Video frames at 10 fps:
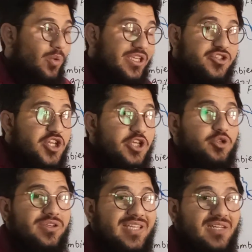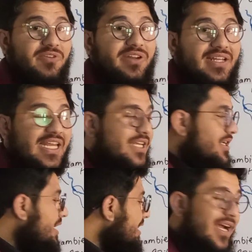when they stick to the salivary gland,
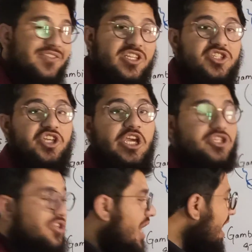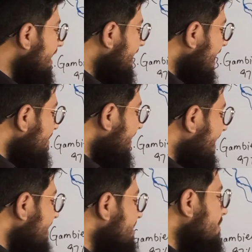at this stage they are named
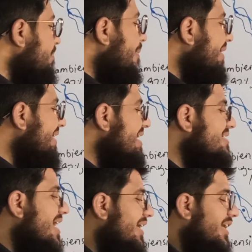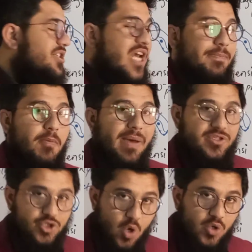as metacyclic
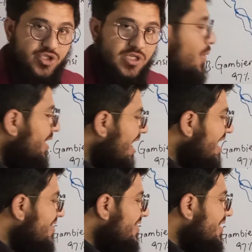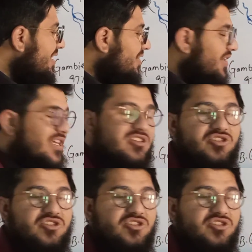trypanosomiasis. Now again, these